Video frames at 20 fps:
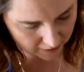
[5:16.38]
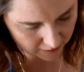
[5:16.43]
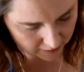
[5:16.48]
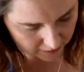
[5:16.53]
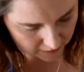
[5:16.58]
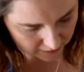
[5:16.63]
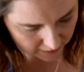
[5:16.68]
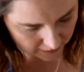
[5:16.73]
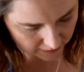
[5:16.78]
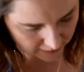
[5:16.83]

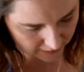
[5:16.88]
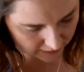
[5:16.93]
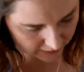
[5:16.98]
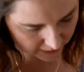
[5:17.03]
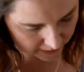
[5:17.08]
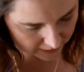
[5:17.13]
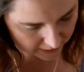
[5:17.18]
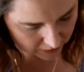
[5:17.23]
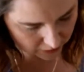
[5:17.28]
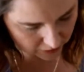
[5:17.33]
gonna eat
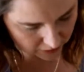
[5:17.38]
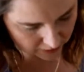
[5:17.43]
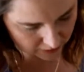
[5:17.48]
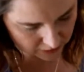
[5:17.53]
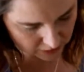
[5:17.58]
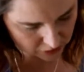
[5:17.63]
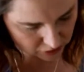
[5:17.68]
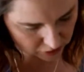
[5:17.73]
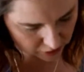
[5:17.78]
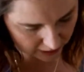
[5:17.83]
it. You're gonna
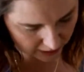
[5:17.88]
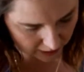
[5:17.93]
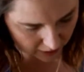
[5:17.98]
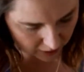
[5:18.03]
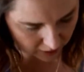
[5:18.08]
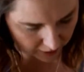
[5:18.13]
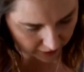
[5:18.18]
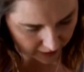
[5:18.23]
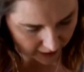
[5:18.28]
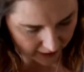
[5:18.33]
strain
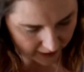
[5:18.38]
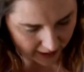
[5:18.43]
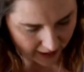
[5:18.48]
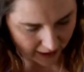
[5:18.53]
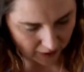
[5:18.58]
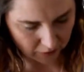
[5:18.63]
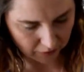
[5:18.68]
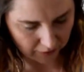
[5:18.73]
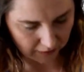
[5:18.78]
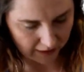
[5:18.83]
all that
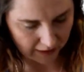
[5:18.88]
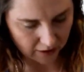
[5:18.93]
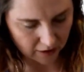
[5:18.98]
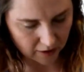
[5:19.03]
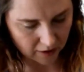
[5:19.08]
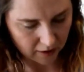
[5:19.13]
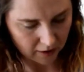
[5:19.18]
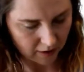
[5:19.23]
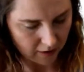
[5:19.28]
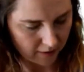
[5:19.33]
out
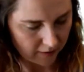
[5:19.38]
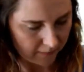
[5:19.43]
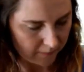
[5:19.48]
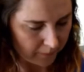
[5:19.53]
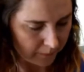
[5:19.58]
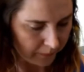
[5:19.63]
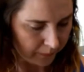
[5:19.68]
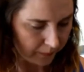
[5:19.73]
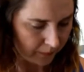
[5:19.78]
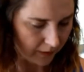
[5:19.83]
later.
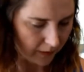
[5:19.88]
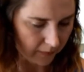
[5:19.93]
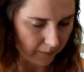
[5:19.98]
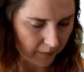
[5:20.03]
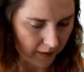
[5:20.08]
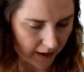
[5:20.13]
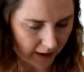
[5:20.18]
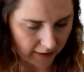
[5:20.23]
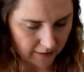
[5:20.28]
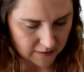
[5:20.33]

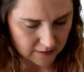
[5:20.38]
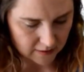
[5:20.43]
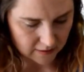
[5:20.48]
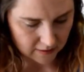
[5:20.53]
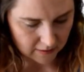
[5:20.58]
But